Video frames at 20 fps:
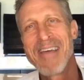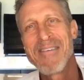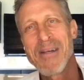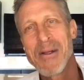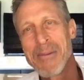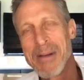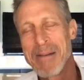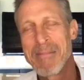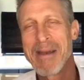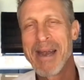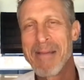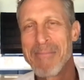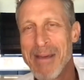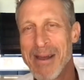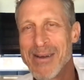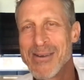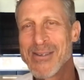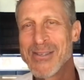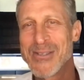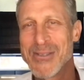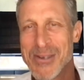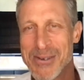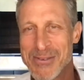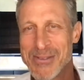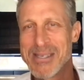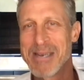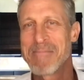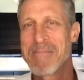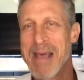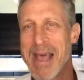I think, wait a minute, I better just
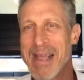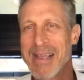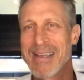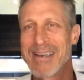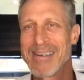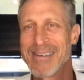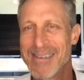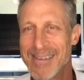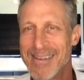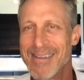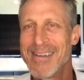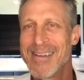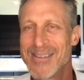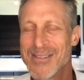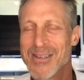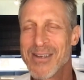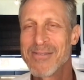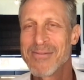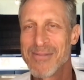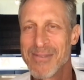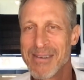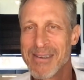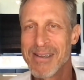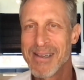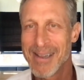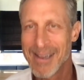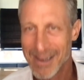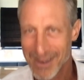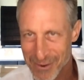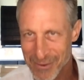sort of step back and sort of
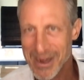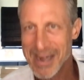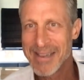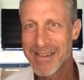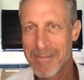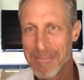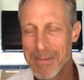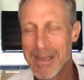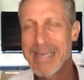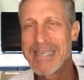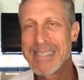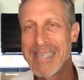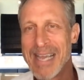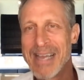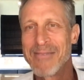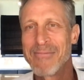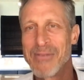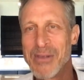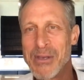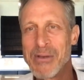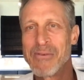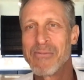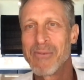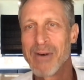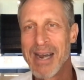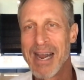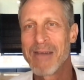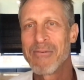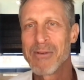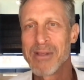create the big tent view
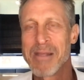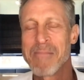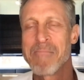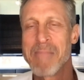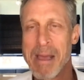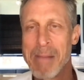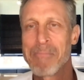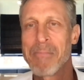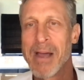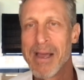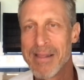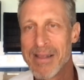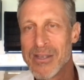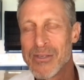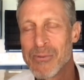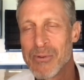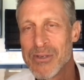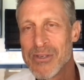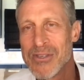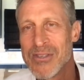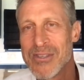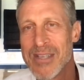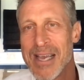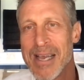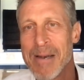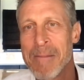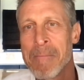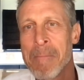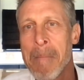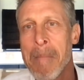of what I really meant by this, which is
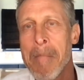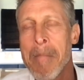that